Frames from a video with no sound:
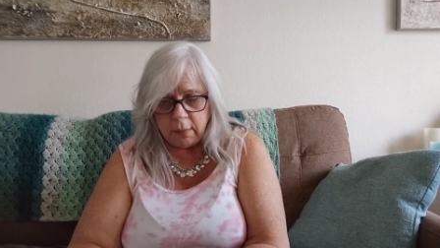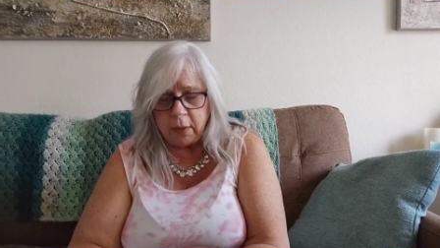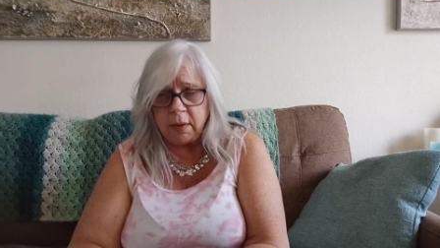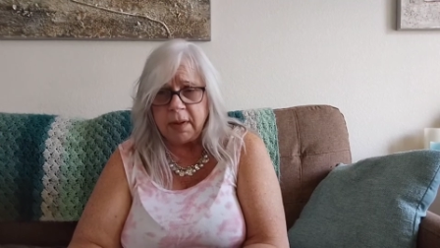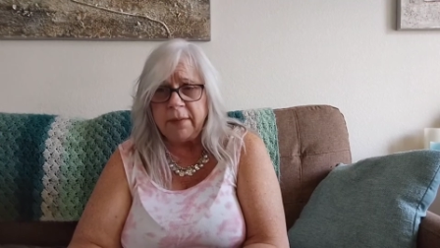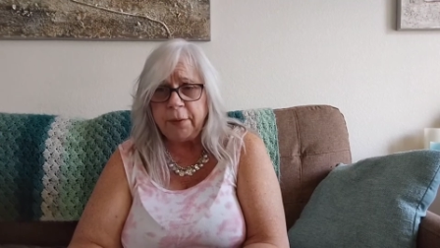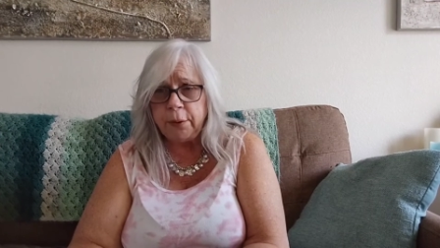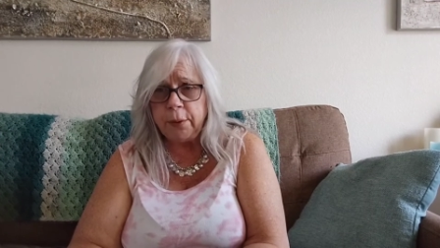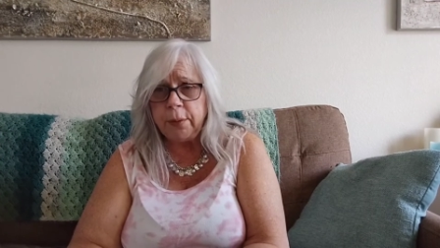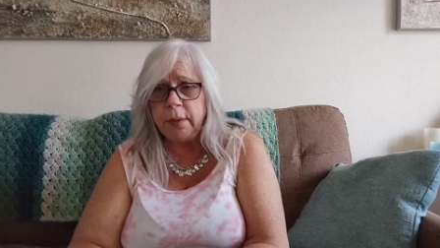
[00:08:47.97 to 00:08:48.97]
frozen
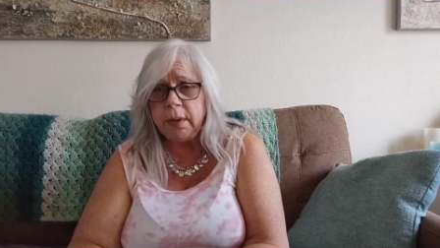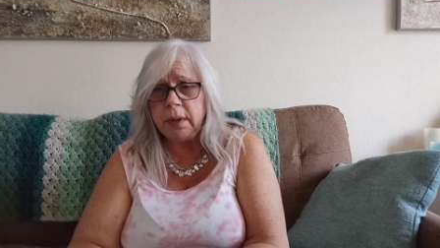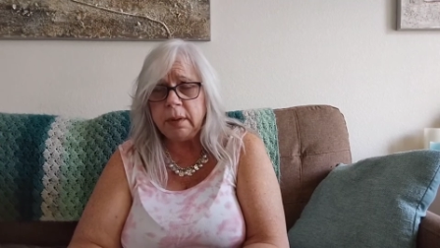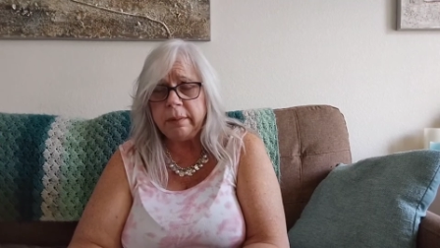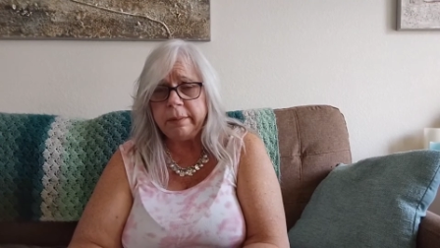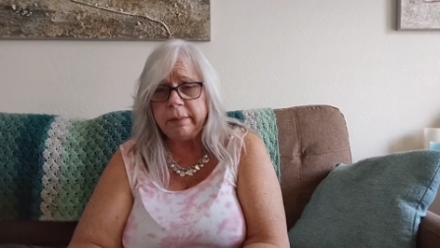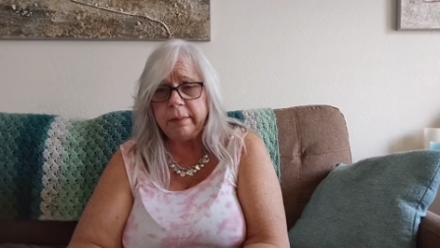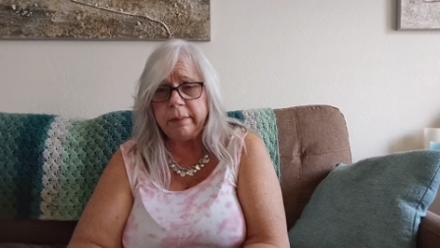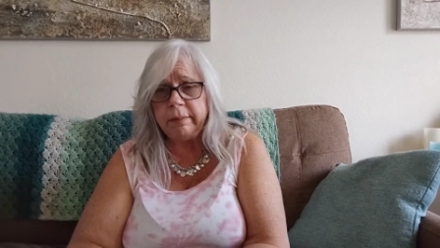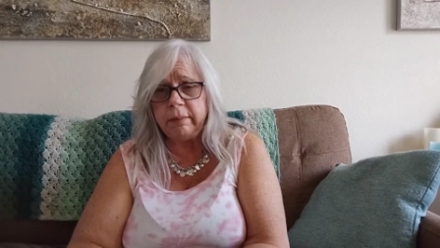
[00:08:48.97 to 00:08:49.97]
food
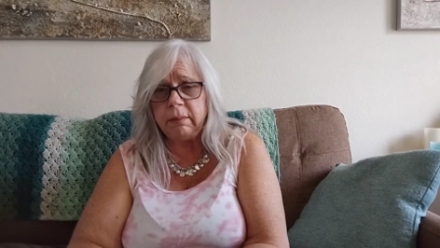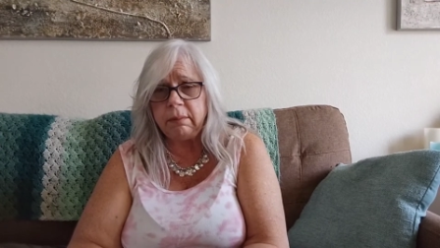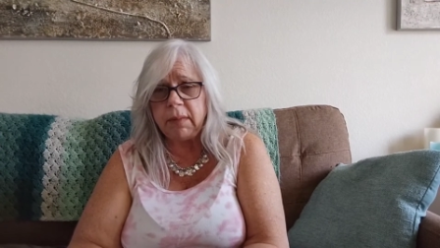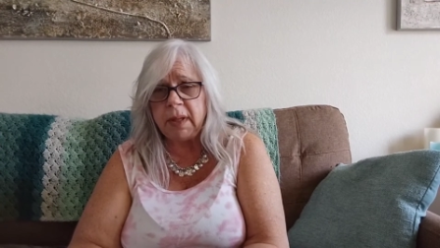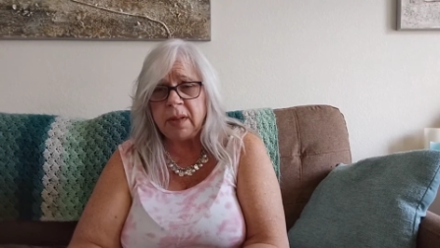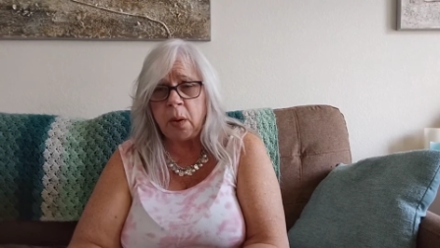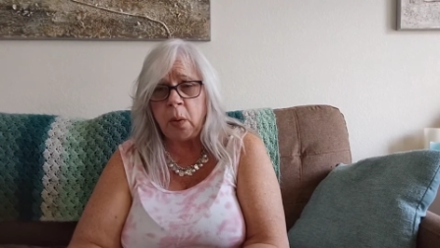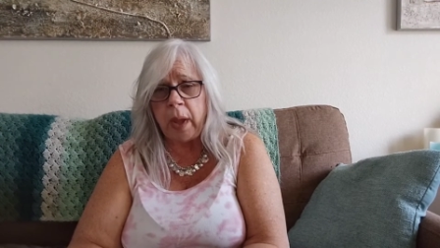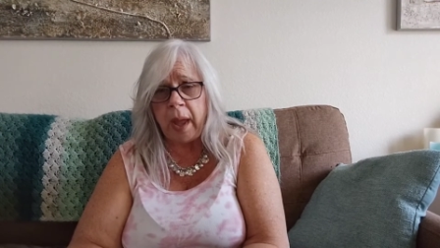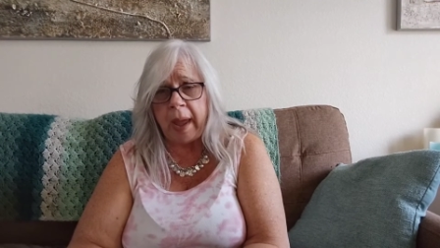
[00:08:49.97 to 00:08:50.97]
is
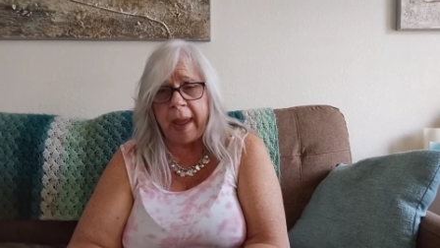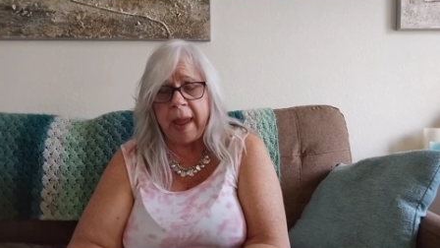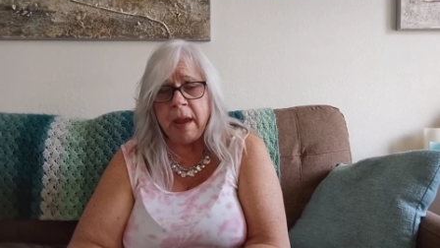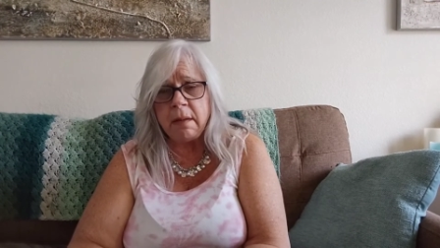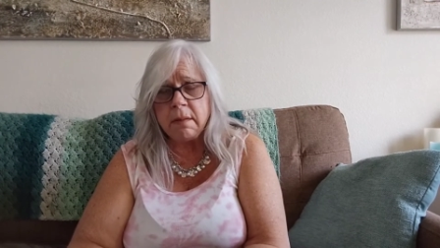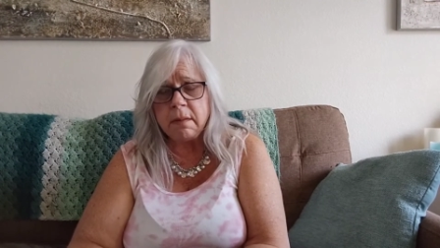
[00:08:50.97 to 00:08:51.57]
okay,